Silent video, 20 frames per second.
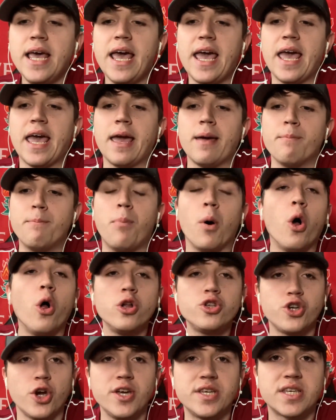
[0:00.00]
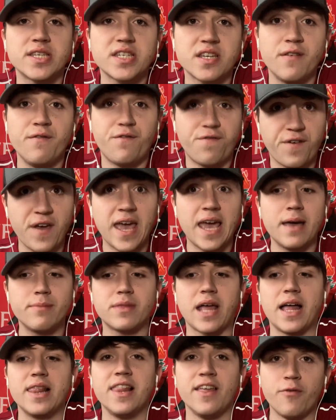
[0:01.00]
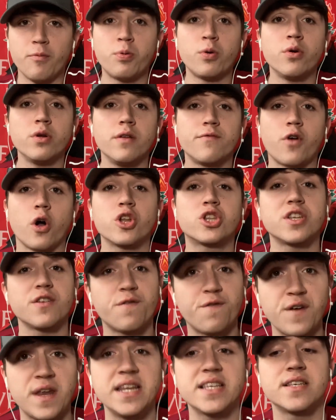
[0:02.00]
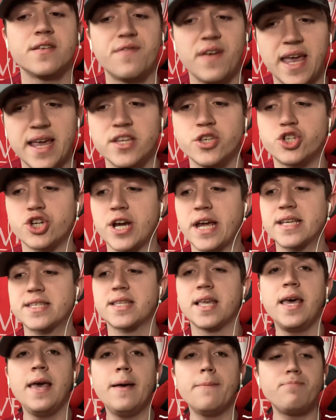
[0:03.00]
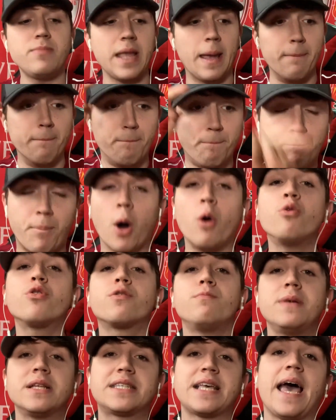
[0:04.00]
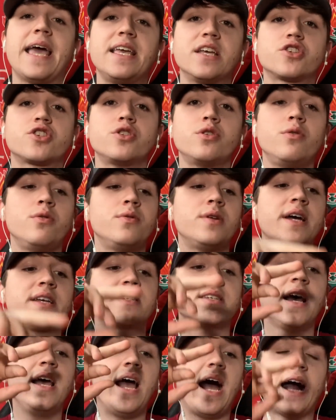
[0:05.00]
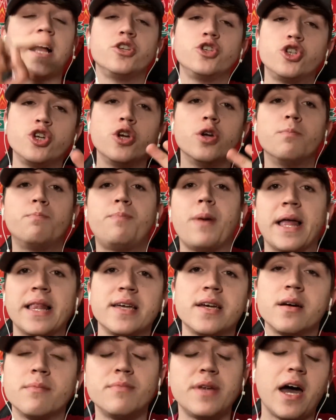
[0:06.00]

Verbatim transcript: Um, Paul Joyce has confirmed that Liverpool have got definitive interest in both Matheus Nunes and Jude Bellingham.